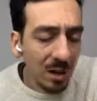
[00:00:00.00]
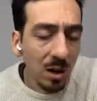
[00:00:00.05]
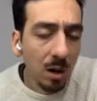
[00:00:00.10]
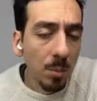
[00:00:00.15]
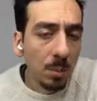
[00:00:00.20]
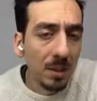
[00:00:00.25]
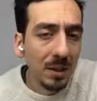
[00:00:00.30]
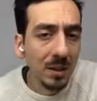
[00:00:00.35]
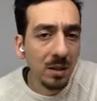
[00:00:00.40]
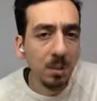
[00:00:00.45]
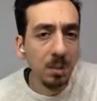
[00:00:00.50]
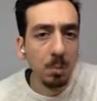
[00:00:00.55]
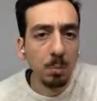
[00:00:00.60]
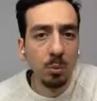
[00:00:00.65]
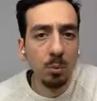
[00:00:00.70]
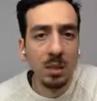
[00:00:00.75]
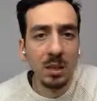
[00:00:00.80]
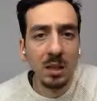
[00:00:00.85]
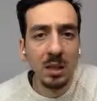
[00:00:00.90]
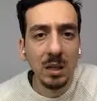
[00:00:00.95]
up in a
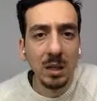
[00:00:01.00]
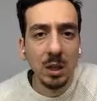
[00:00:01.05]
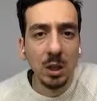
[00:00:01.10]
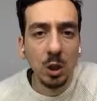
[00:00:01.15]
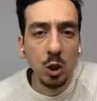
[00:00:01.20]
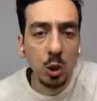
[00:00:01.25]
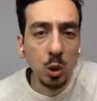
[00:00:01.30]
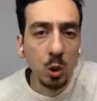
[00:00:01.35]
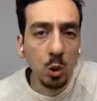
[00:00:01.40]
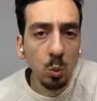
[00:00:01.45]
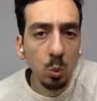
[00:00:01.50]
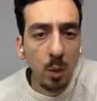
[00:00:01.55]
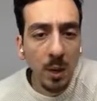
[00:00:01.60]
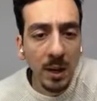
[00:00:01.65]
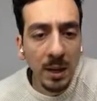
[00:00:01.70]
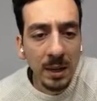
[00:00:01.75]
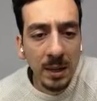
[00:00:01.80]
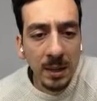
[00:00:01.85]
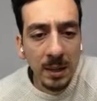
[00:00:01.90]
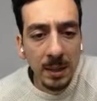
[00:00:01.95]
pretty good
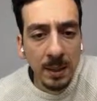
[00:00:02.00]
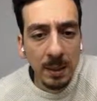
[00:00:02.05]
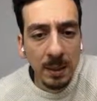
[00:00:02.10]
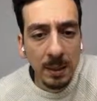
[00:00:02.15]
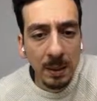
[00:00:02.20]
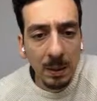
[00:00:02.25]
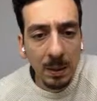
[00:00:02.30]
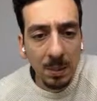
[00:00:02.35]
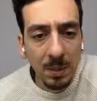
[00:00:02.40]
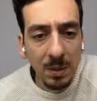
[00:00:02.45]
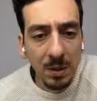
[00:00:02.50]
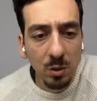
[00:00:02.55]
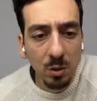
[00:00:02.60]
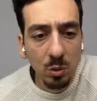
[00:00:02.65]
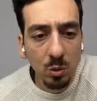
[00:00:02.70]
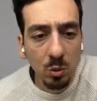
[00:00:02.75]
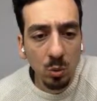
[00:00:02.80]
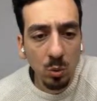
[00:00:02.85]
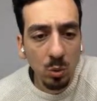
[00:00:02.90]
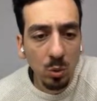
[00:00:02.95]
way
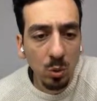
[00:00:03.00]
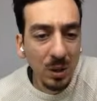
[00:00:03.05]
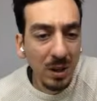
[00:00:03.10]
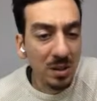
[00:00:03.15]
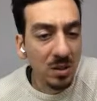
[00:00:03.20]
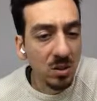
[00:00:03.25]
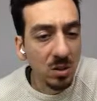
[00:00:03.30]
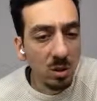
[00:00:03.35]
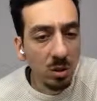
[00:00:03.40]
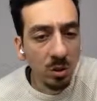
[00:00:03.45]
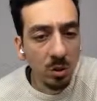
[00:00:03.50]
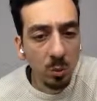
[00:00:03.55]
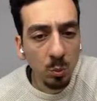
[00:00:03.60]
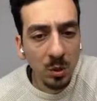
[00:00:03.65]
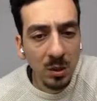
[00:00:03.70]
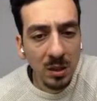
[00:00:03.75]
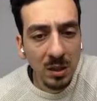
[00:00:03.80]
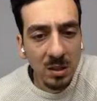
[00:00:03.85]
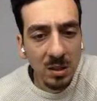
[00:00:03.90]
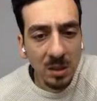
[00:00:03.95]
to get started
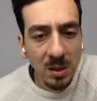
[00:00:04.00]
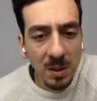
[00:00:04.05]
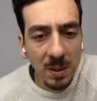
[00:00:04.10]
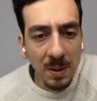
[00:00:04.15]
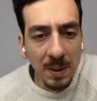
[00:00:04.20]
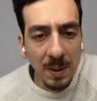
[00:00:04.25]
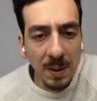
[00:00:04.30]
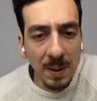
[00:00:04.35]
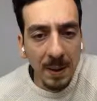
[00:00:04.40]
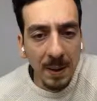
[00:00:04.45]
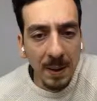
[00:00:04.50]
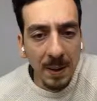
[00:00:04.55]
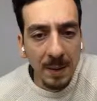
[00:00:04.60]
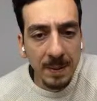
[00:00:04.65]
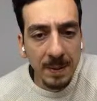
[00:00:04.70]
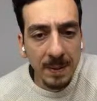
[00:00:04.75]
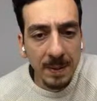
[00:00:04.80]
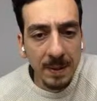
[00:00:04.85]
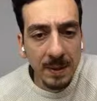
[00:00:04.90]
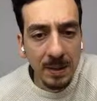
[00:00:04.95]
with this.
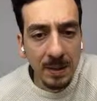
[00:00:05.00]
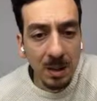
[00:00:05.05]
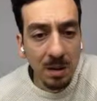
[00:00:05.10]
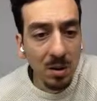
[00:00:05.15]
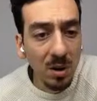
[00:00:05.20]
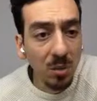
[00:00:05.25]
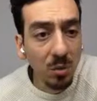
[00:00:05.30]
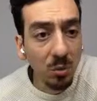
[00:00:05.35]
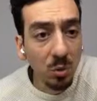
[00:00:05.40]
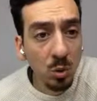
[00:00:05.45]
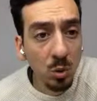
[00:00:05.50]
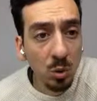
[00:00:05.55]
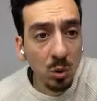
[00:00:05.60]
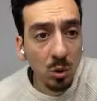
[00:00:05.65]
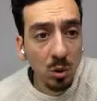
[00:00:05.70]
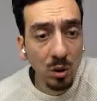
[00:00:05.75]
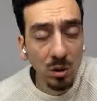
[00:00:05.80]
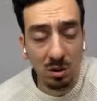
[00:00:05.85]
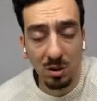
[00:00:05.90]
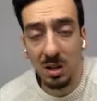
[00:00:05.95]
And if
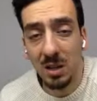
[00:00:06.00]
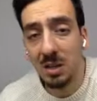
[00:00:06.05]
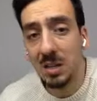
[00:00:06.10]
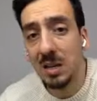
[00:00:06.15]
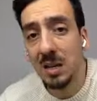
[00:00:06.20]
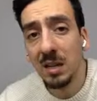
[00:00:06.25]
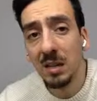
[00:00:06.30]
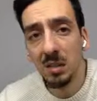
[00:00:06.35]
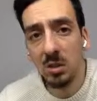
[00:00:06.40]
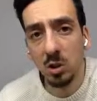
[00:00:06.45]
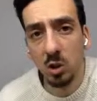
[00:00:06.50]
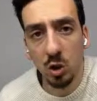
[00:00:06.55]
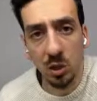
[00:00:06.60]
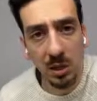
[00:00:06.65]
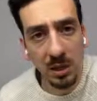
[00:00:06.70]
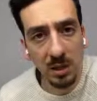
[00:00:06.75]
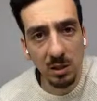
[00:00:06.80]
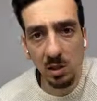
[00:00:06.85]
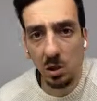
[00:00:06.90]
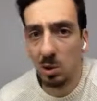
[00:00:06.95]
you're in
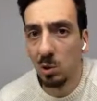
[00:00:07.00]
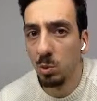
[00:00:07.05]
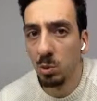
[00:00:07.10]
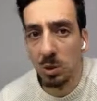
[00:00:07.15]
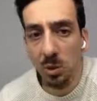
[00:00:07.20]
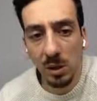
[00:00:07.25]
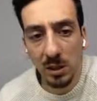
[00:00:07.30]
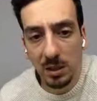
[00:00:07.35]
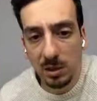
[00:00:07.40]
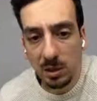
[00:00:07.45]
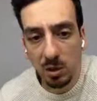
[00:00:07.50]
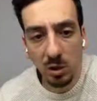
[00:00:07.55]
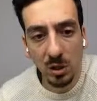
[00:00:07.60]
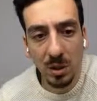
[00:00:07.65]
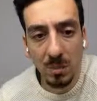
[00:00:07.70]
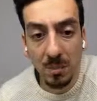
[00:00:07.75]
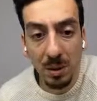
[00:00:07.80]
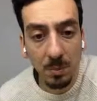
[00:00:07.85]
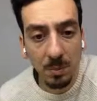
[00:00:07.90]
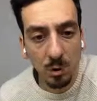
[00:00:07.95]
Liechtenstein, close to
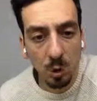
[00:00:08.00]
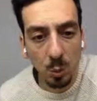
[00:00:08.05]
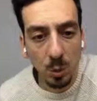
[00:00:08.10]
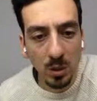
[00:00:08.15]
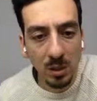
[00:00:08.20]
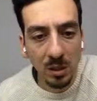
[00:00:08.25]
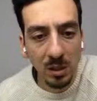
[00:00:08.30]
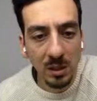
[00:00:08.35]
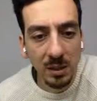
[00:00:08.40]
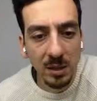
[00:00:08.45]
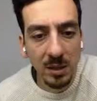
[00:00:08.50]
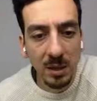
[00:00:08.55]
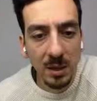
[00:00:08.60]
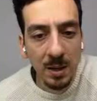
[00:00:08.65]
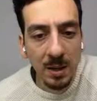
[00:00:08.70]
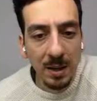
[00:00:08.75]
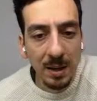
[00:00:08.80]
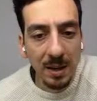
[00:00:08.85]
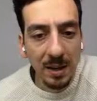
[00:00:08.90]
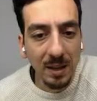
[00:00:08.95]
Liechtenstein, maybe Switzerland,
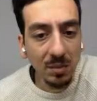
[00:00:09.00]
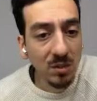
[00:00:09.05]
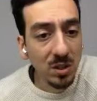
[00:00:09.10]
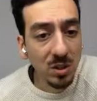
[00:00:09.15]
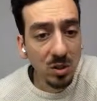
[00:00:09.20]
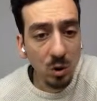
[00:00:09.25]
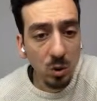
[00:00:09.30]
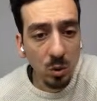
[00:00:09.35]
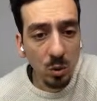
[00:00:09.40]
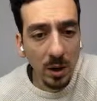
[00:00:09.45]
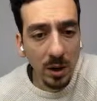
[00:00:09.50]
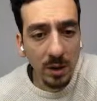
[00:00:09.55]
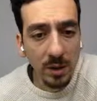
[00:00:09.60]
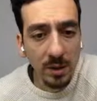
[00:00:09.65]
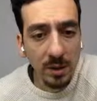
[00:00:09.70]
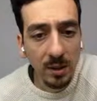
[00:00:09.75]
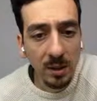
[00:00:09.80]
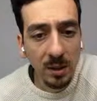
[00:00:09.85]
give this a try.